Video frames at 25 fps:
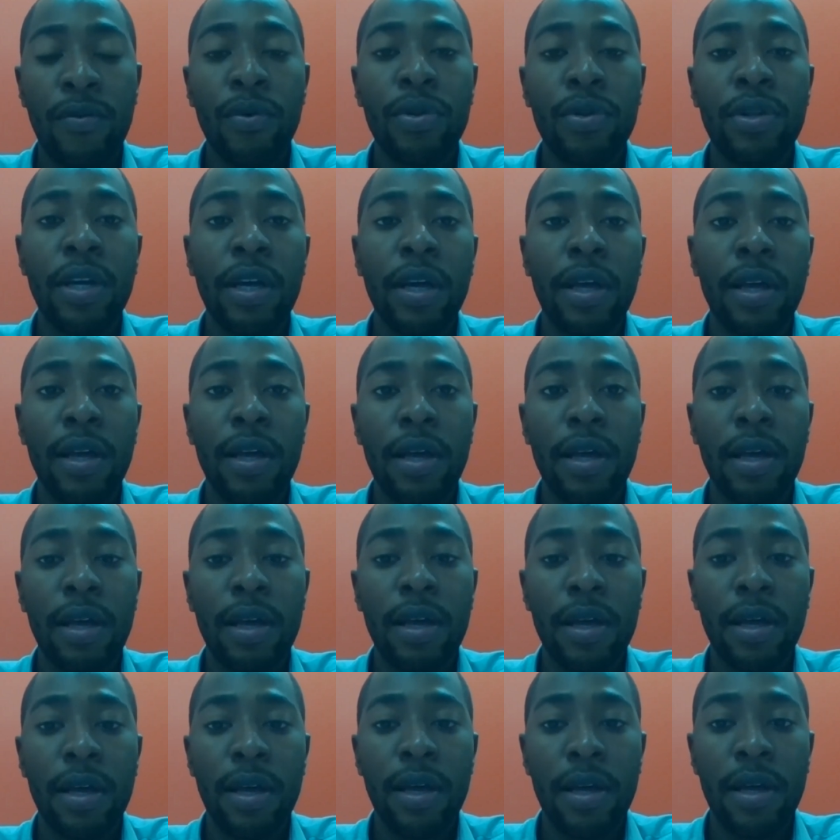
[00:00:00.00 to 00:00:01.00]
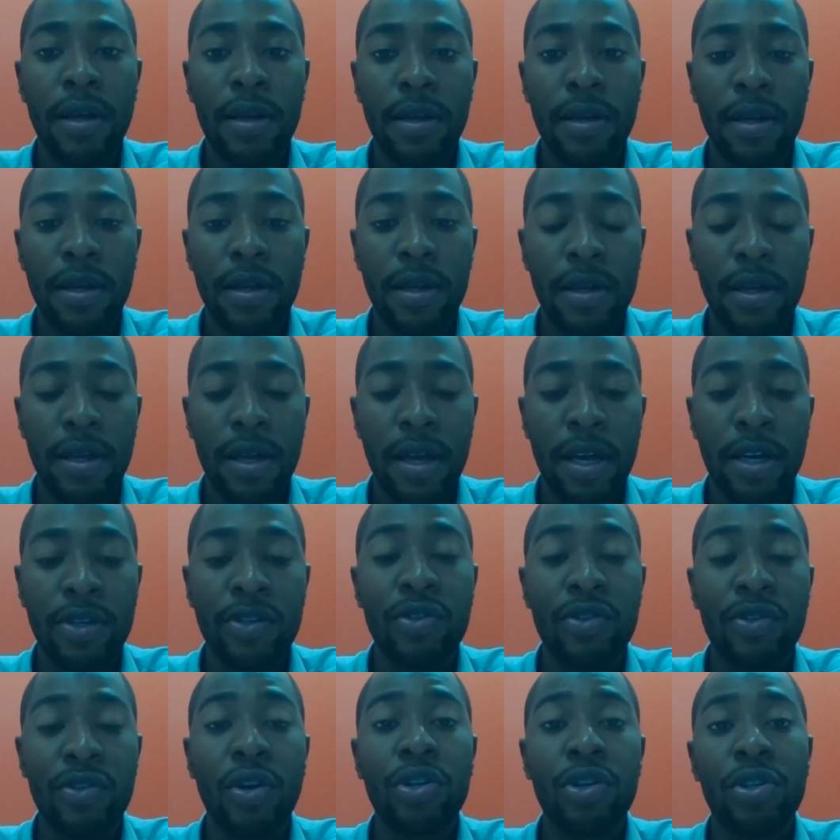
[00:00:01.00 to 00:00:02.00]
for the
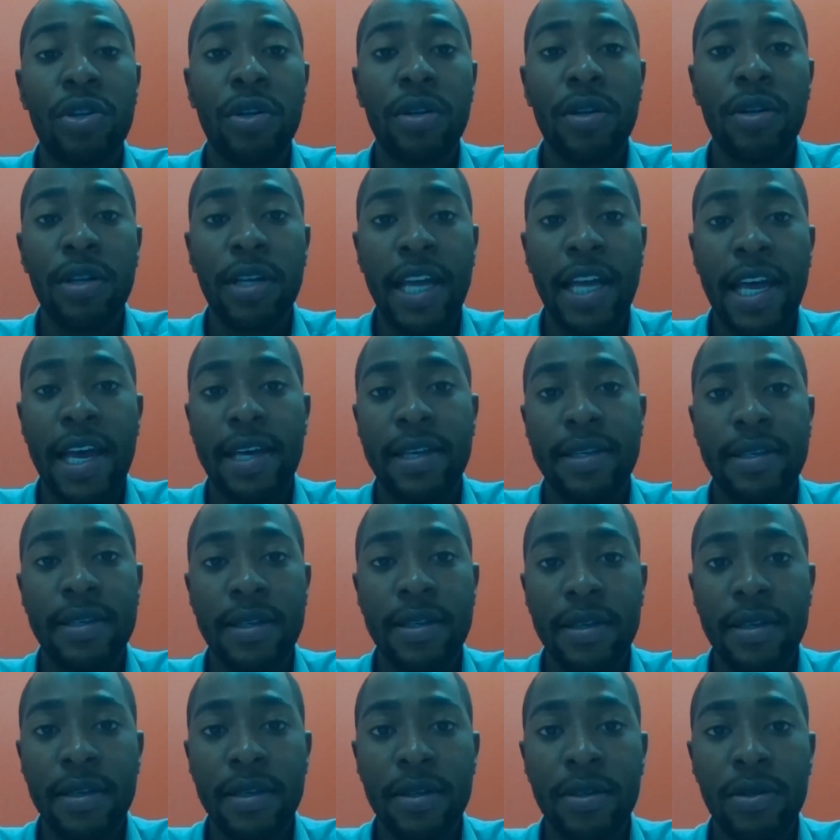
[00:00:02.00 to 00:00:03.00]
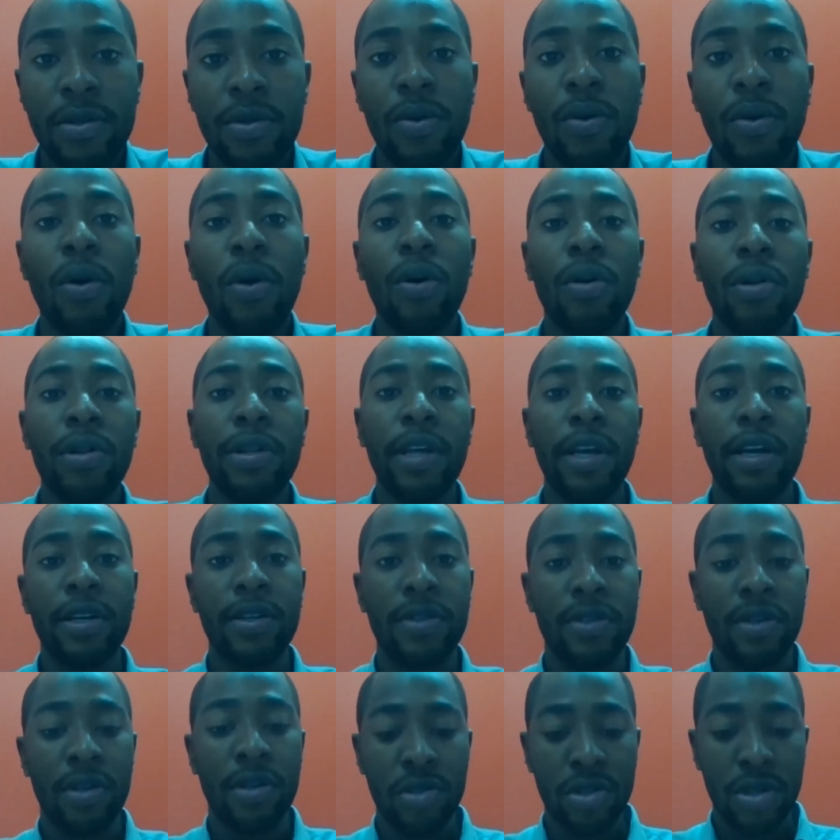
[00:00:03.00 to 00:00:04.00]
exhaustion gas so
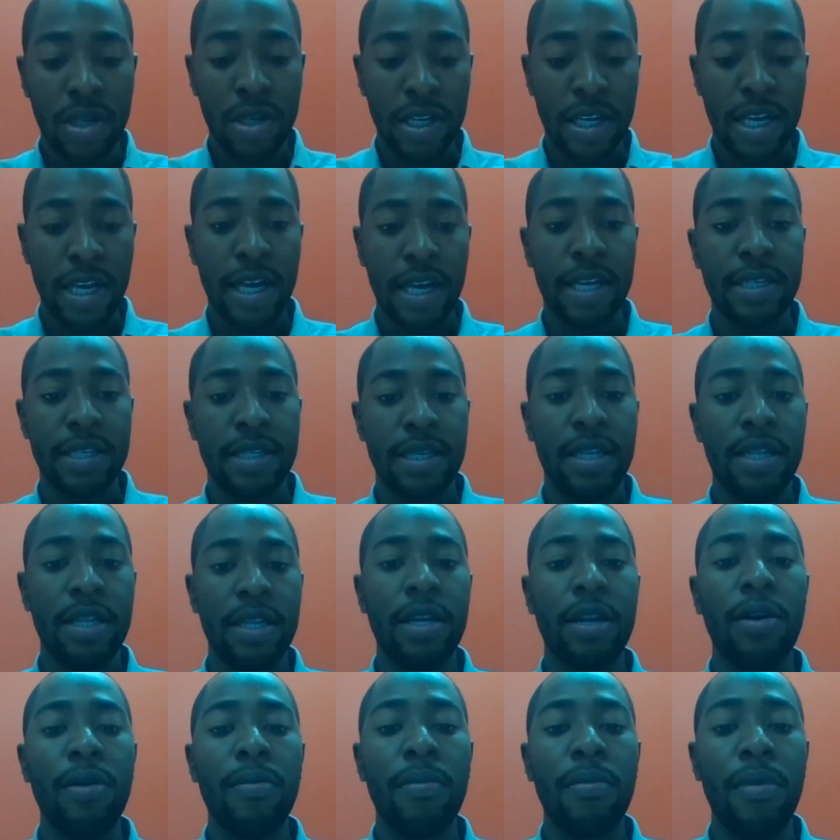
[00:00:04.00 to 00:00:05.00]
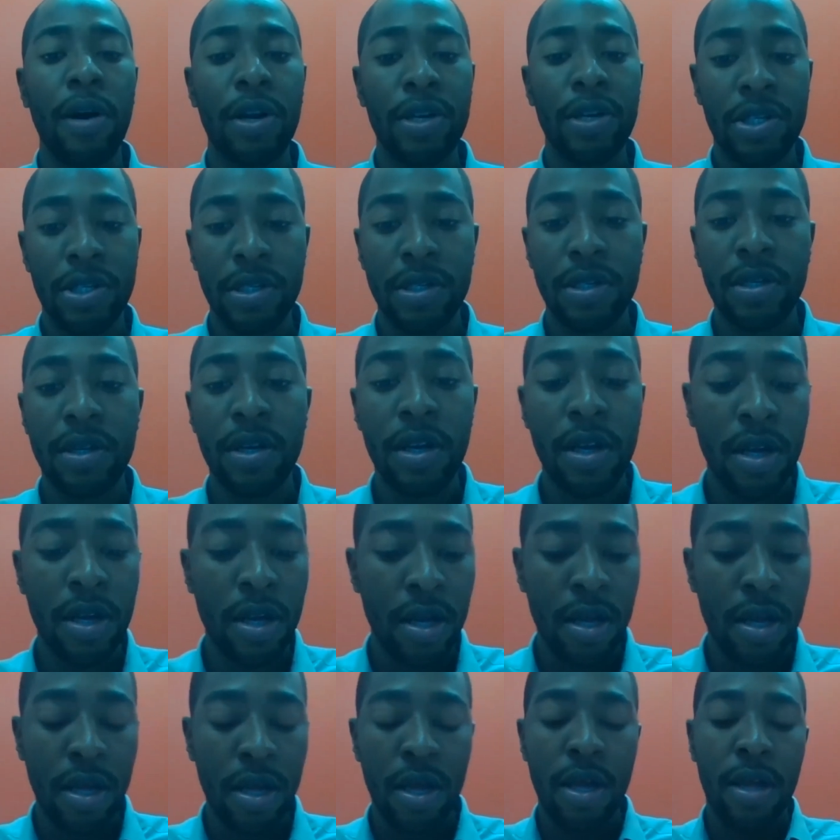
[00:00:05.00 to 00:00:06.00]
all the exhaustion gas in the
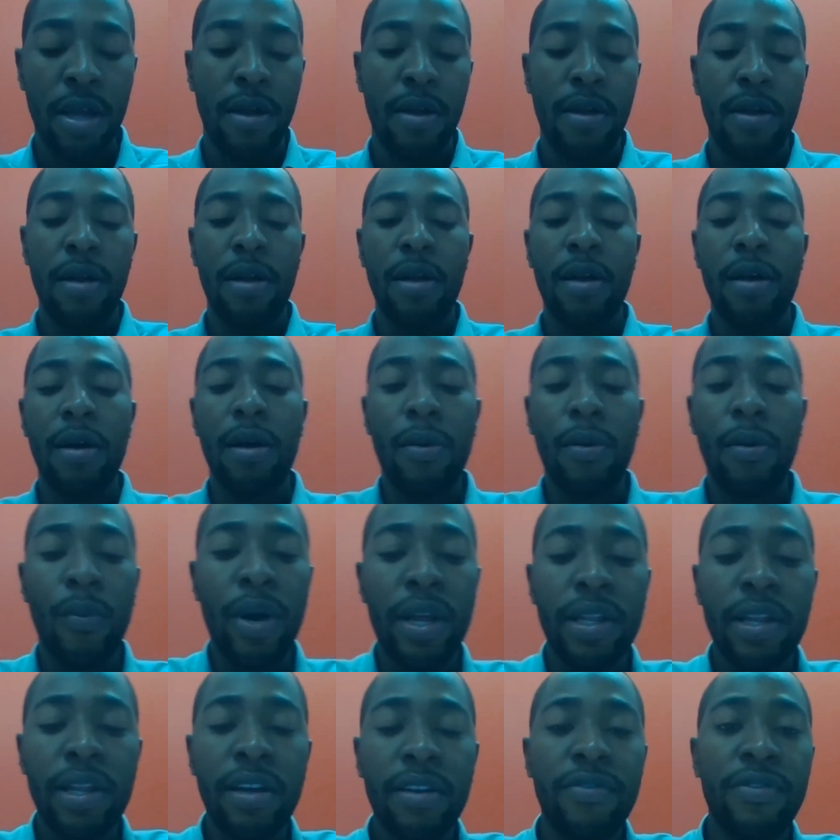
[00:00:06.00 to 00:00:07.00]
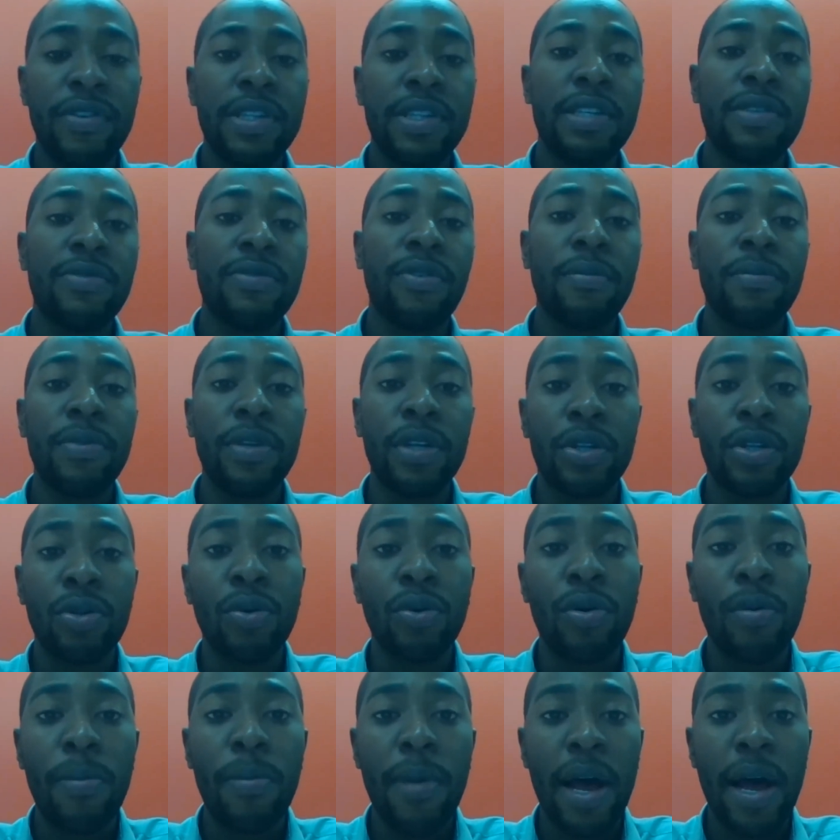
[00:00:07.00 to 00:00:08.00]
combustion uh, whether if it's
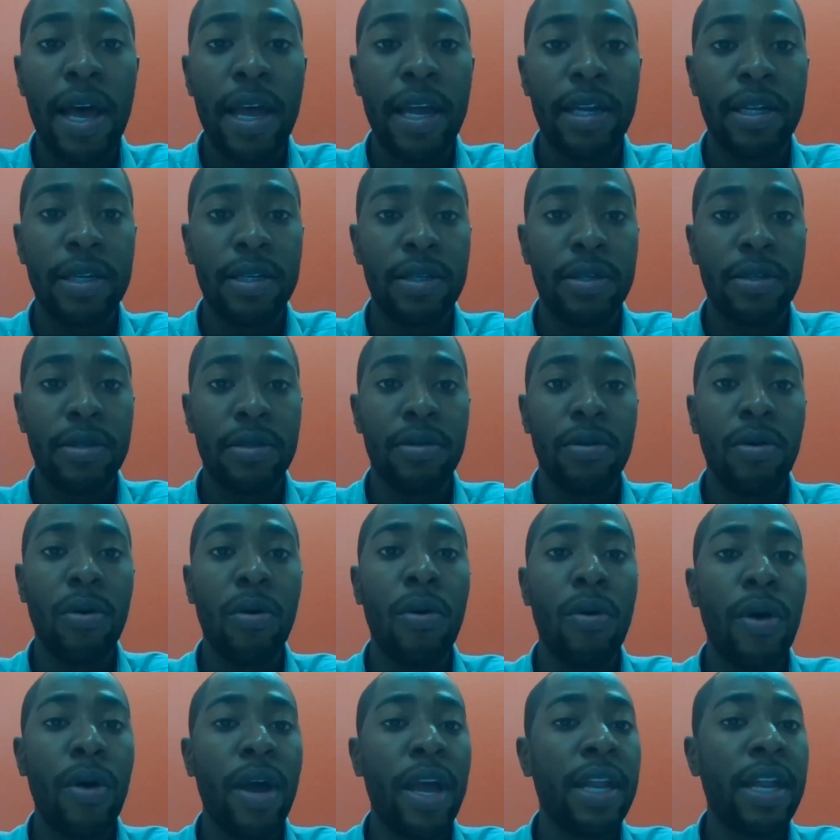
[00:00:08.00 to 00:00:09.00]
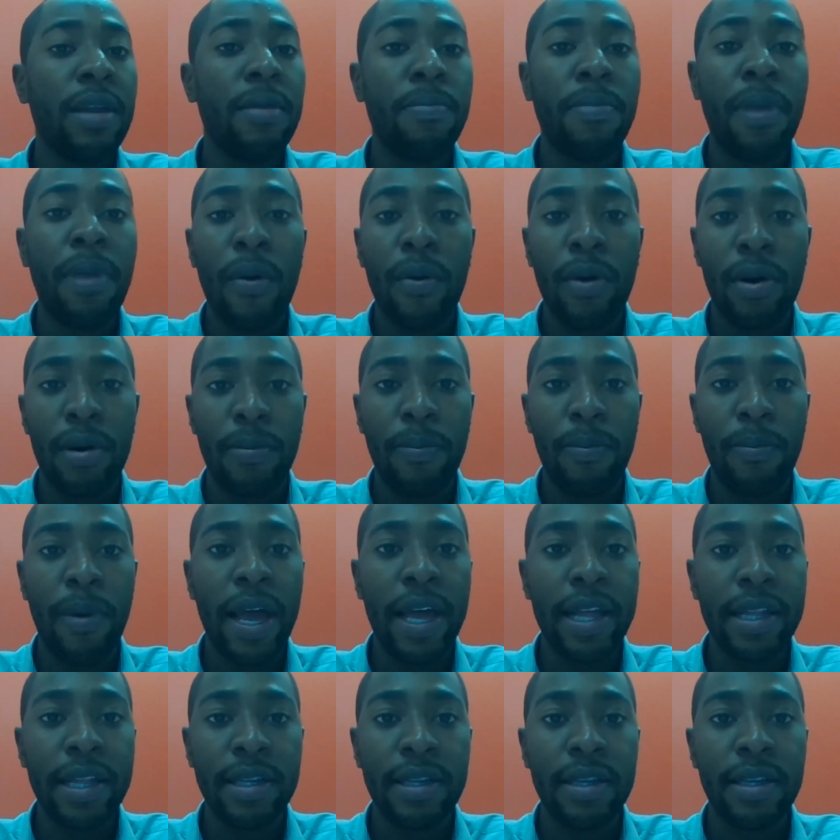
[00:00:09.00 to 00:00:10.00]
from the turbines or any
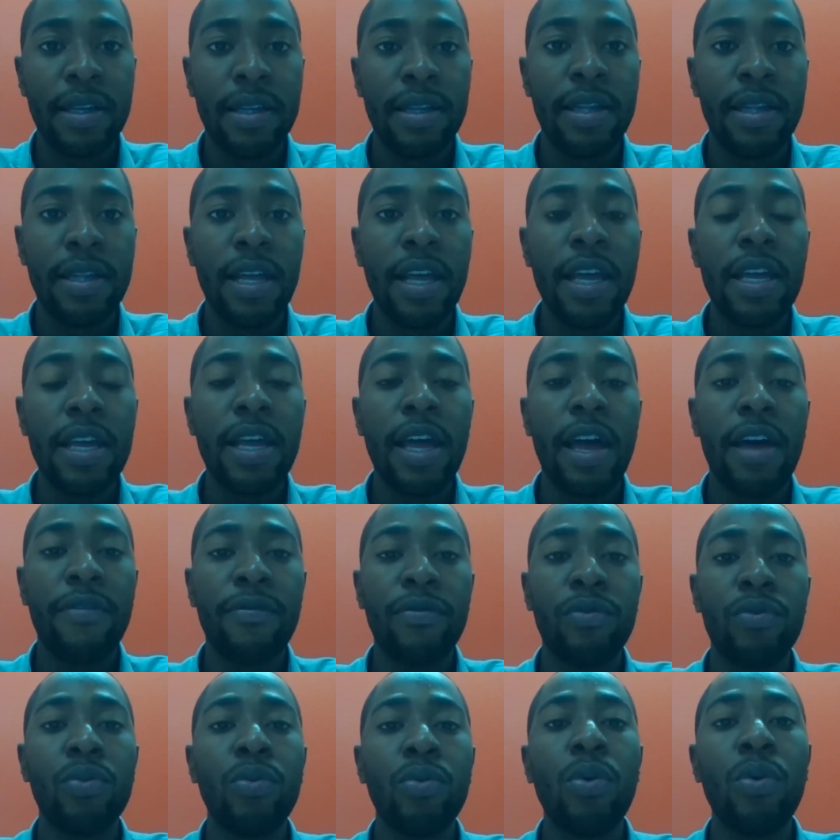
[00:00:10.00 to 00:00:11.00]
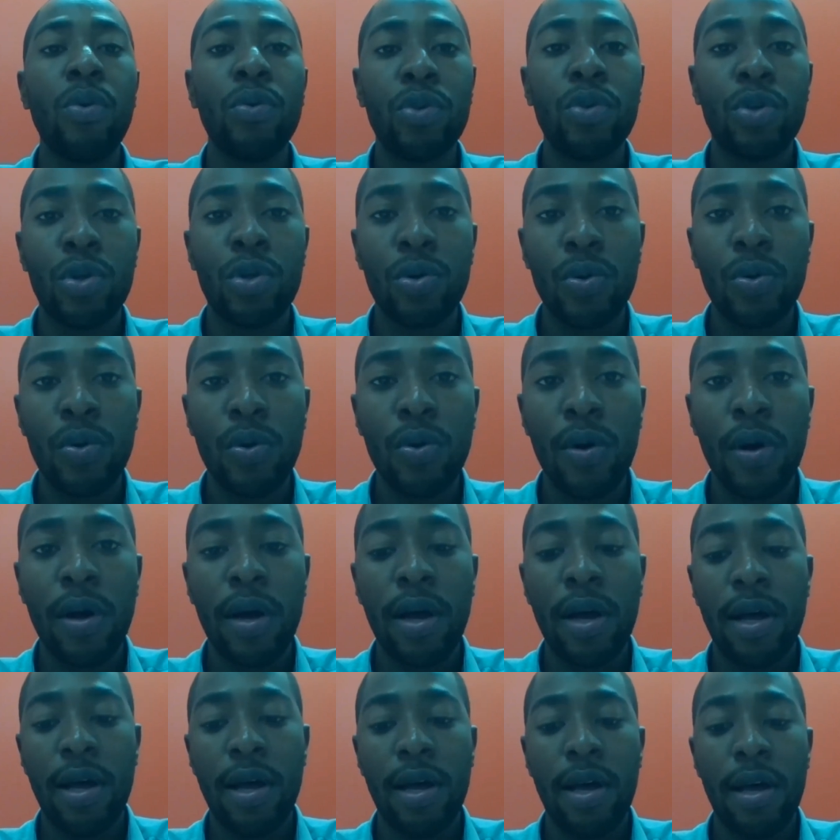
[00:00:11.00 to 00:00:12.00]
power plant, they have to go
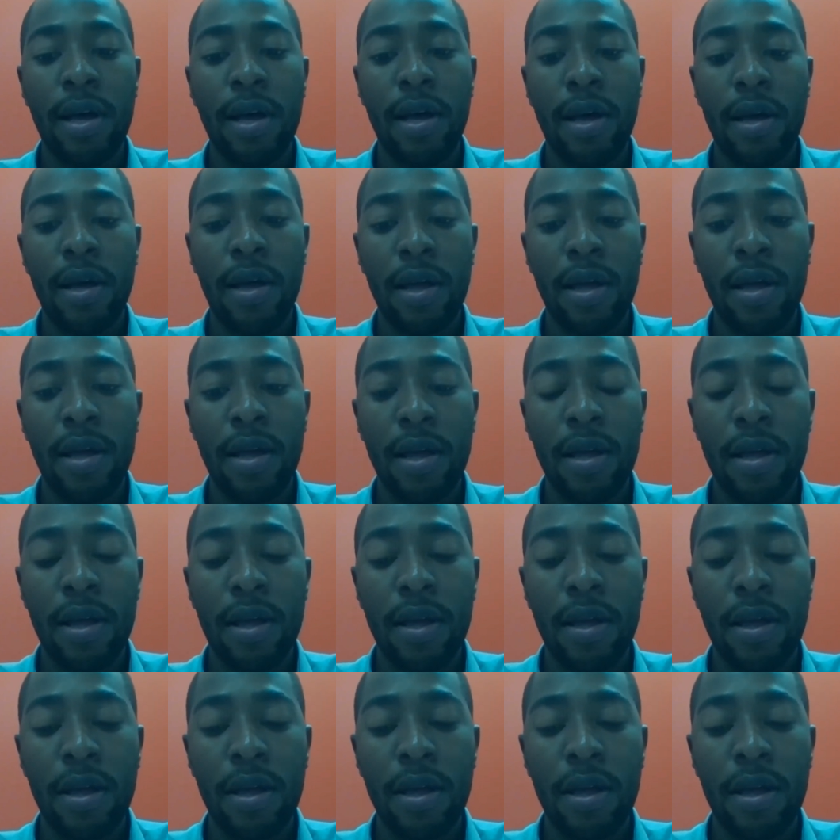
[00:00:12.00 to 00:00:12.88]
through uh,